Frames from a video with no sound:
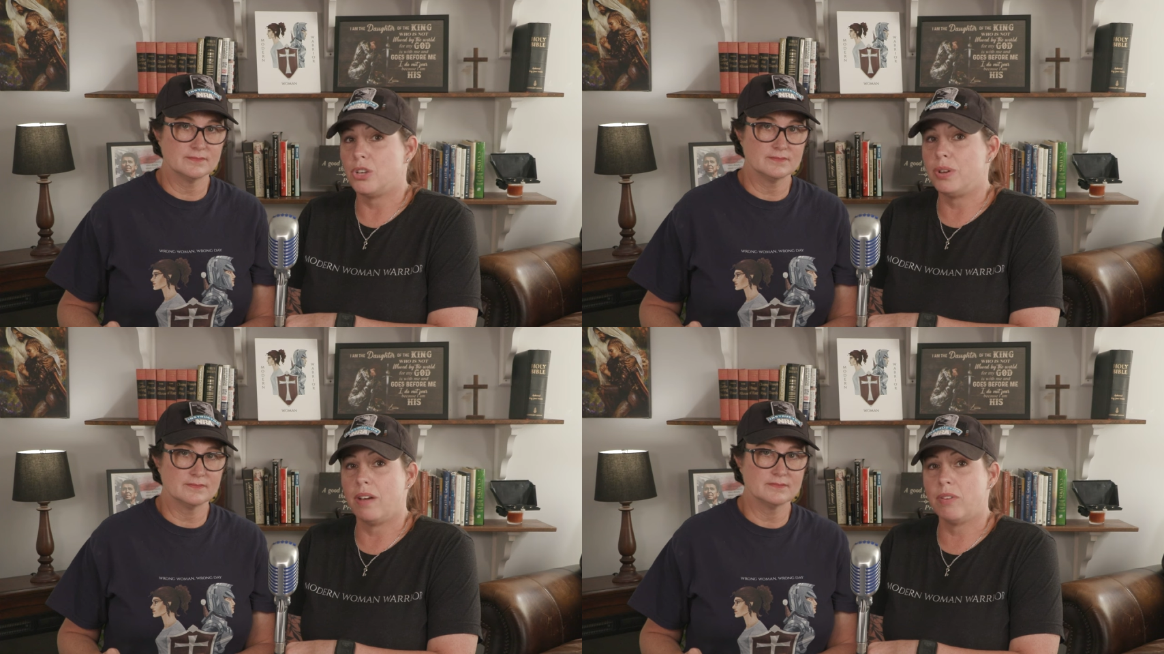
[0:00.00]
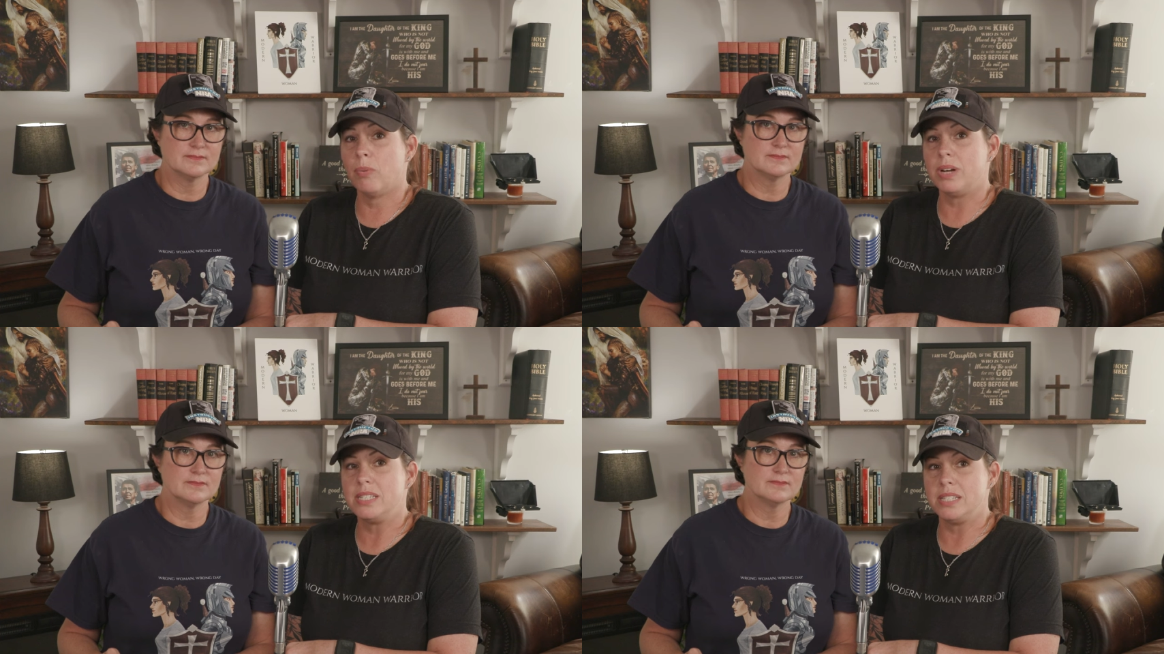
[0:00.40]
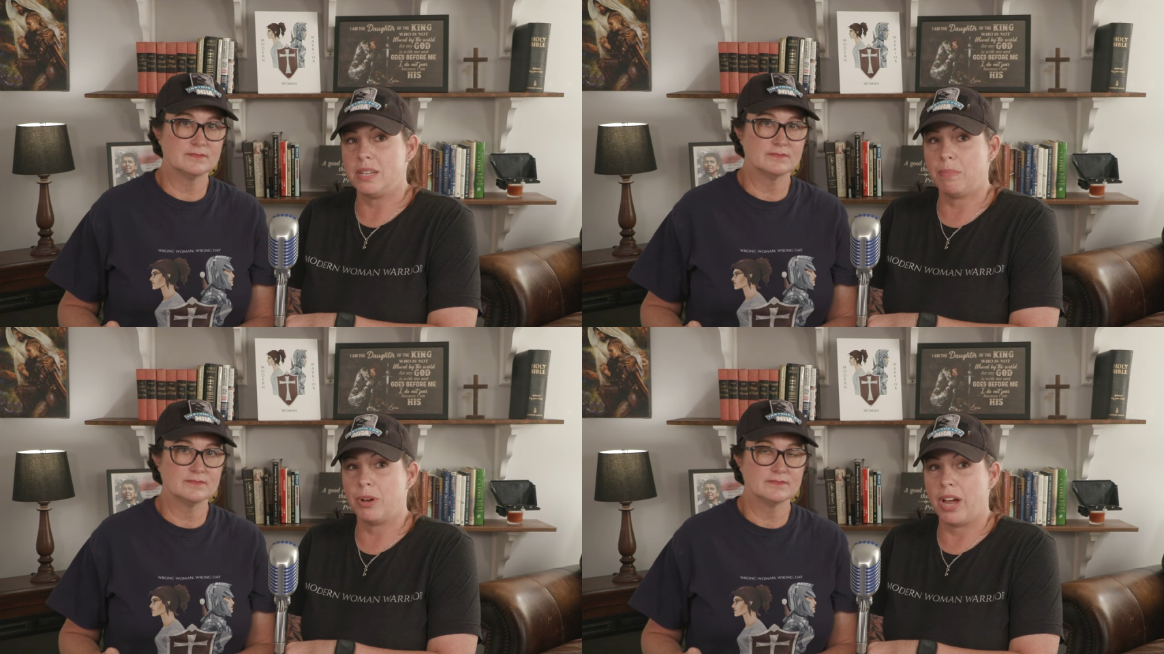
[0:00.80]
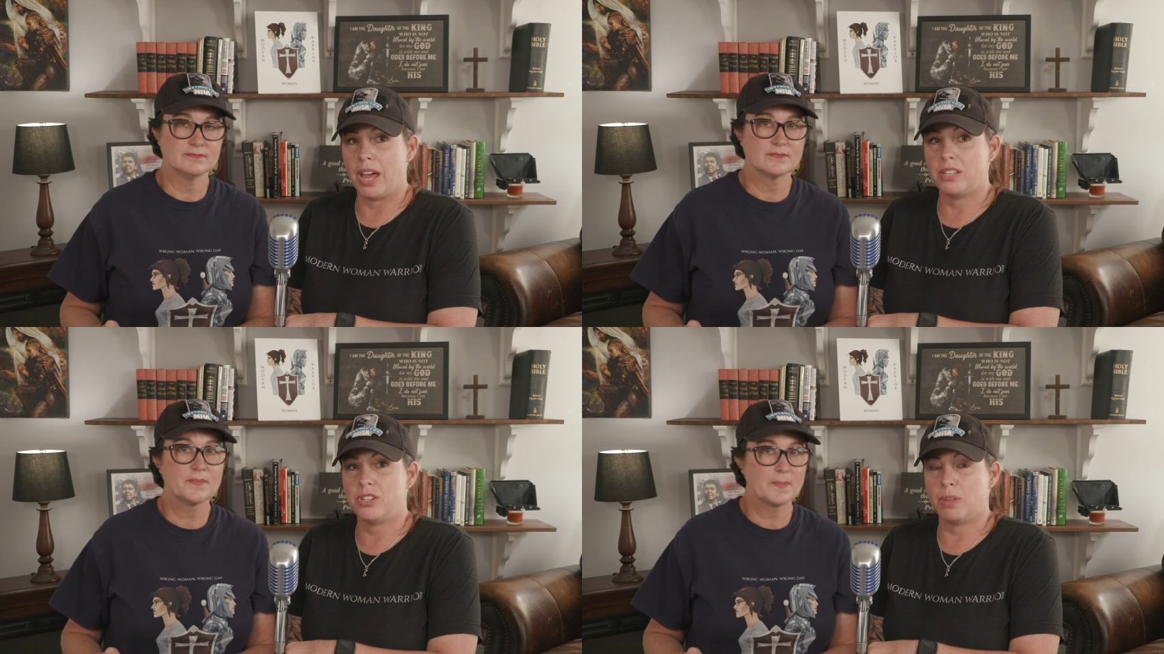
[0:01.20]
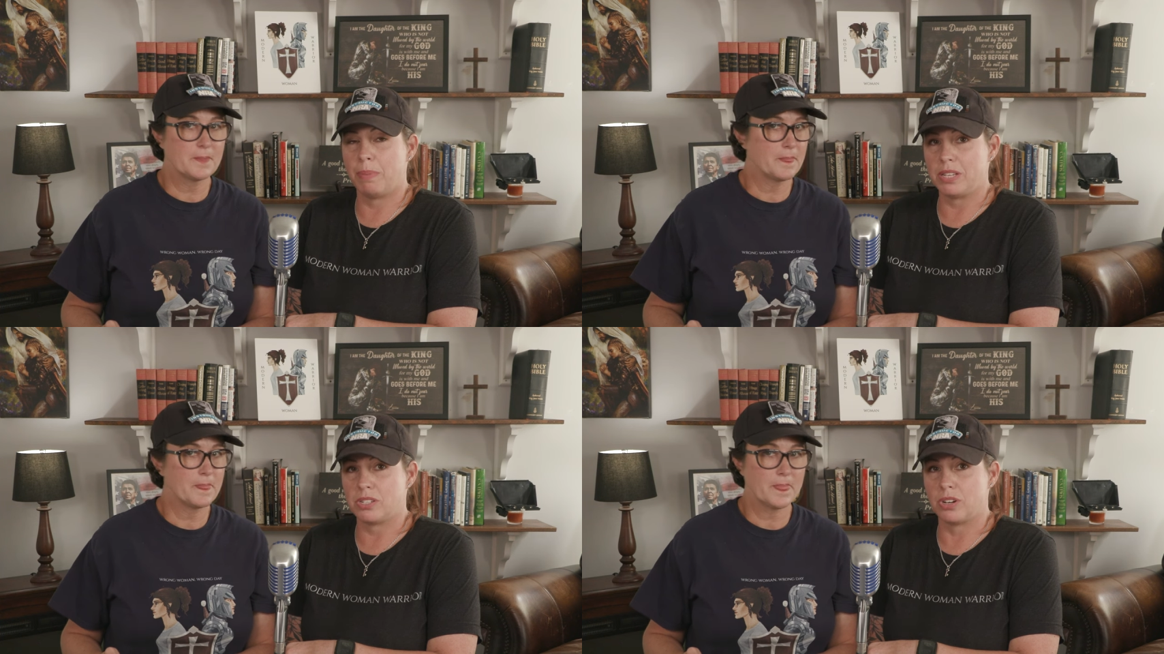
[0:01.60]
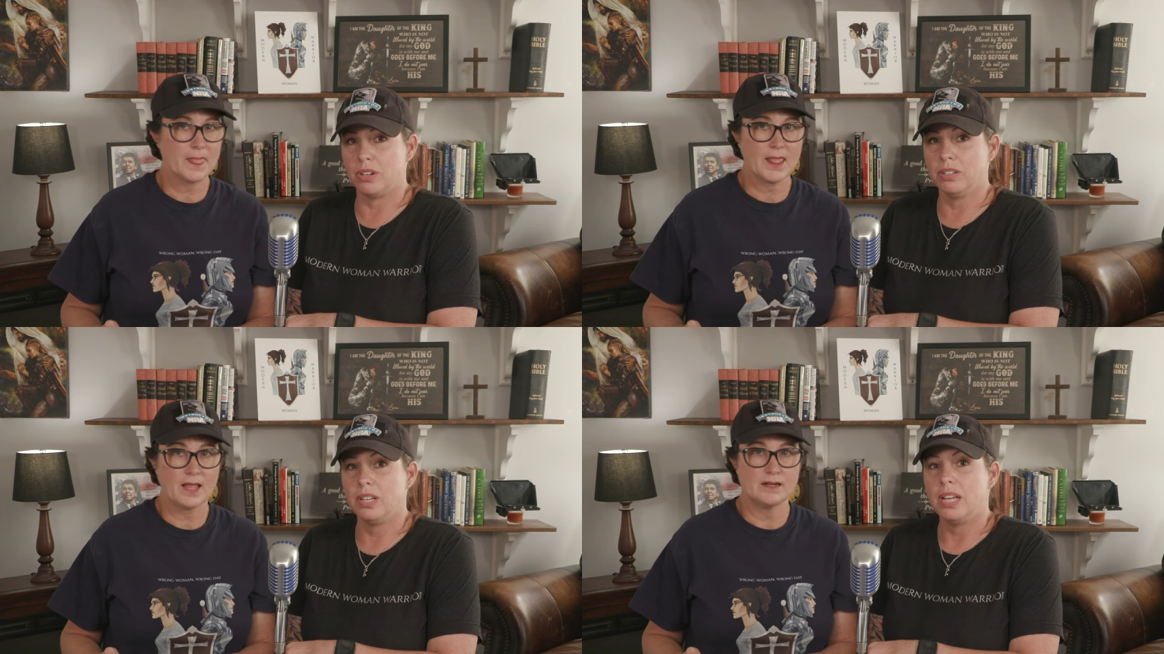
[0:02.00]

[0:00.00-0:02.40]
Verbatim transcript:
Speaker 1: You never want to dip your head to the pistol.